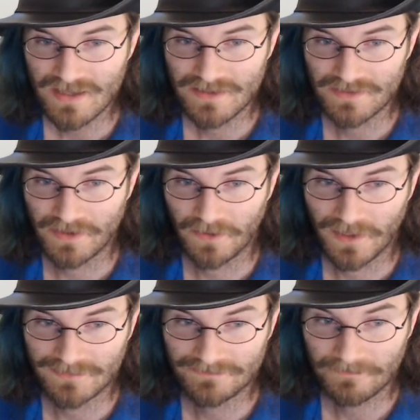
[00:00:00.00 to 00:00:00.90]
So,
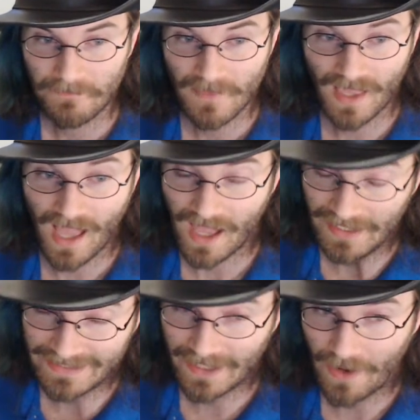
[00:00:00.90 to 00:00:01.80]
uh,
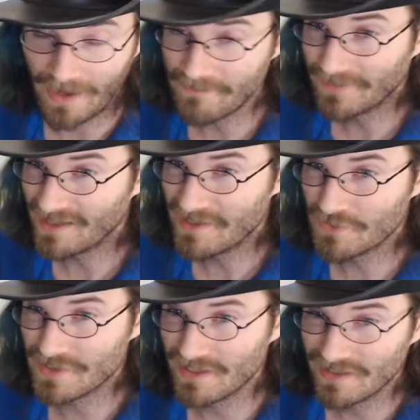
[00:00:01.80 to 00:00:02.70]
you know, I'm kind of
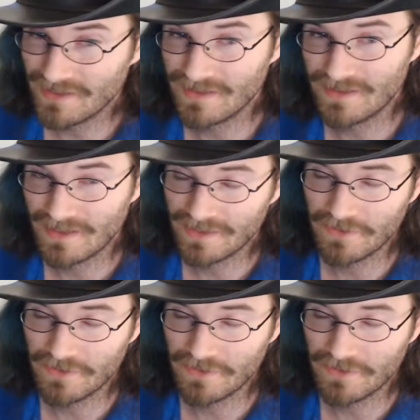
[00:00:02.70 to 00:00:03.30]
interested in a,